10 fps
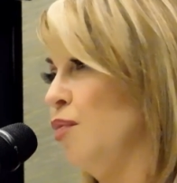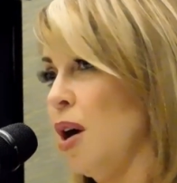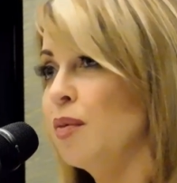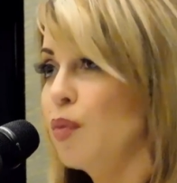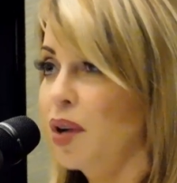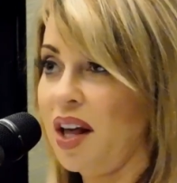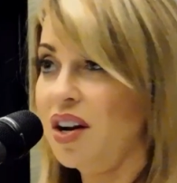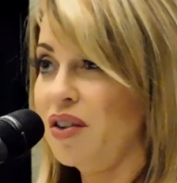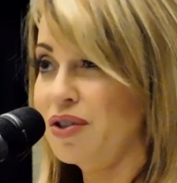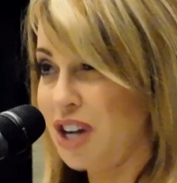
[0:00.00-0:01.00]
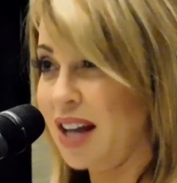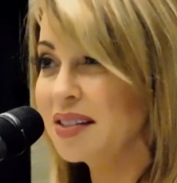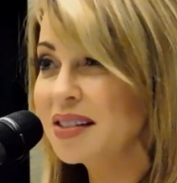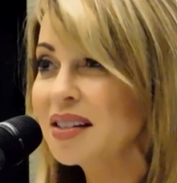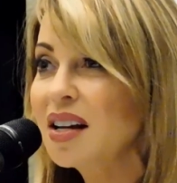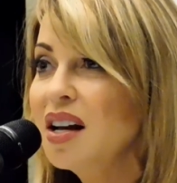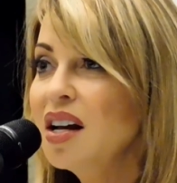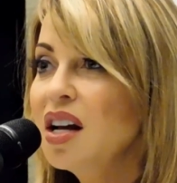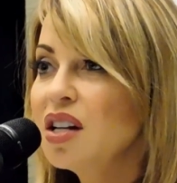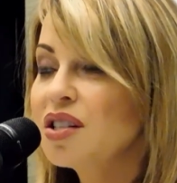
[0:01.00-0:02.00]
probably won't get another chance.
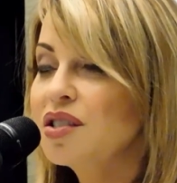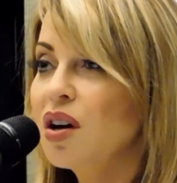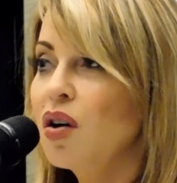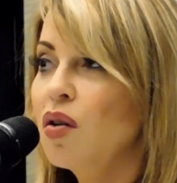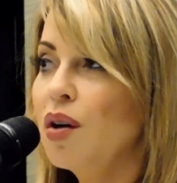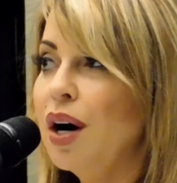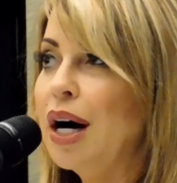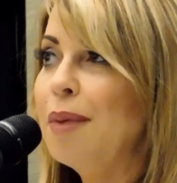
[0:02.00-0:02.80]
So